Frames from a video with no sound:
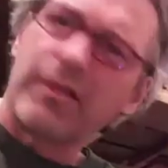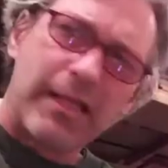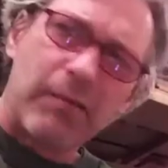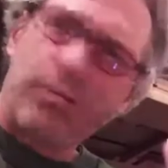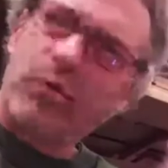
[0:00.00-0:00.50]

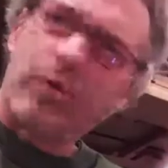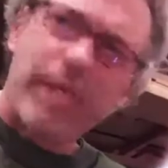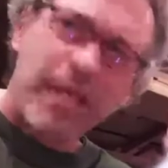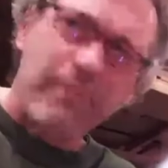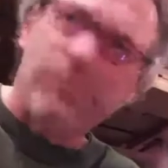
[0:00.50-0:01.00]
that would only
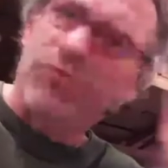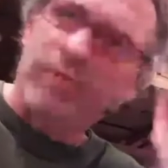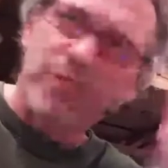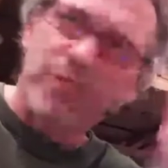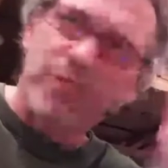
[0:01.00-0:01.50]
happen for the
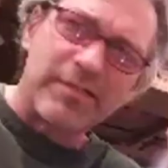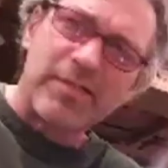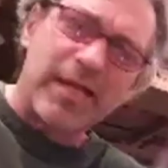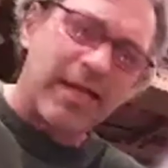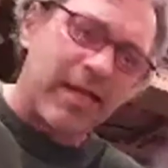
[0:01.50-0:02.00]
split
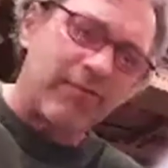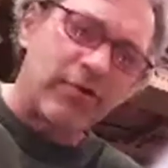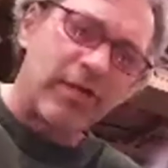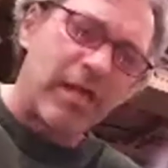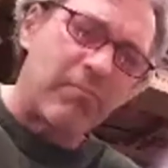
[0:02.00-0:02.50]
second after
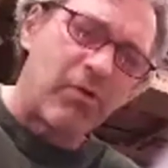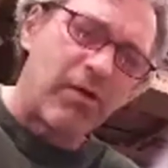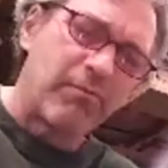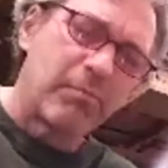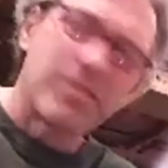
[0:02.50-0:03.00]
it came
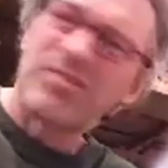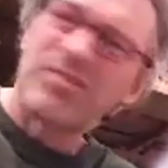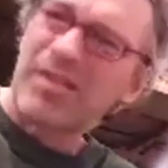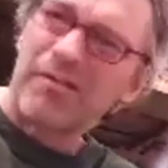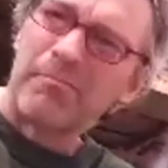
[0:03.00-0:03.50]
off. But
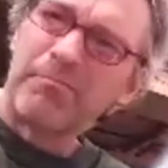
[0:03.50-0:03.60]
still,